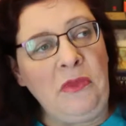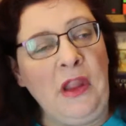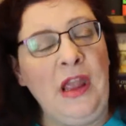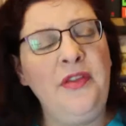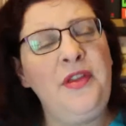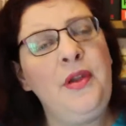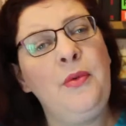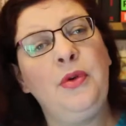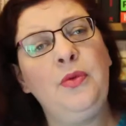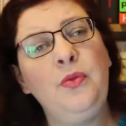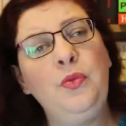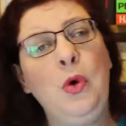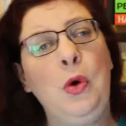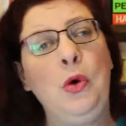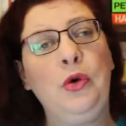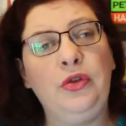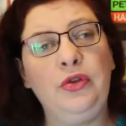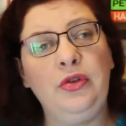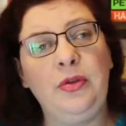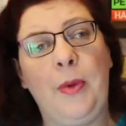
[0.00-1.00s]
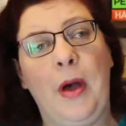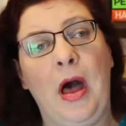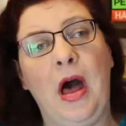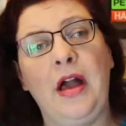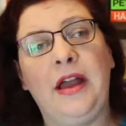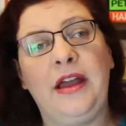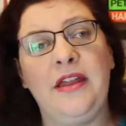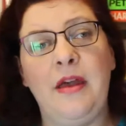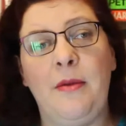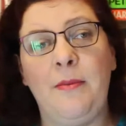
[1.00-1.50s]
And then we'll walk through the
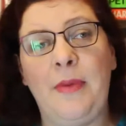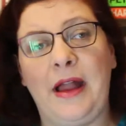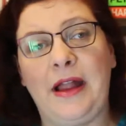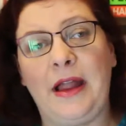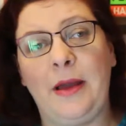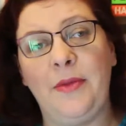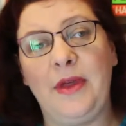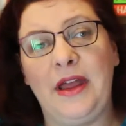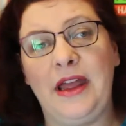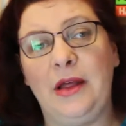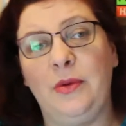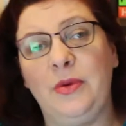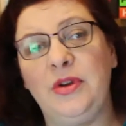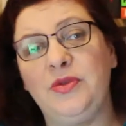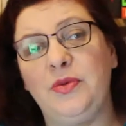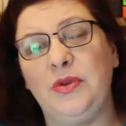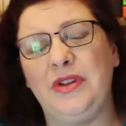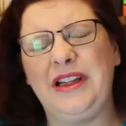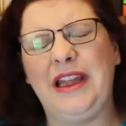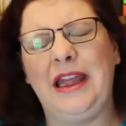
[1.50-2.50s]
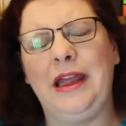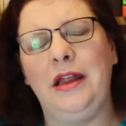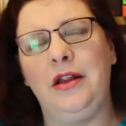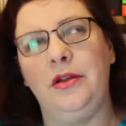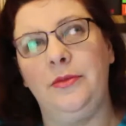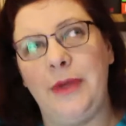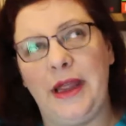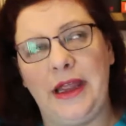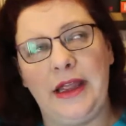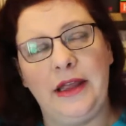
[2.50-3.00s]
park and then back up the hill, which will
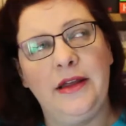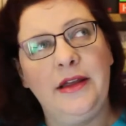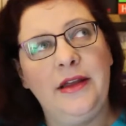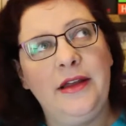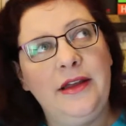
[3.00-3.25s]
kill me.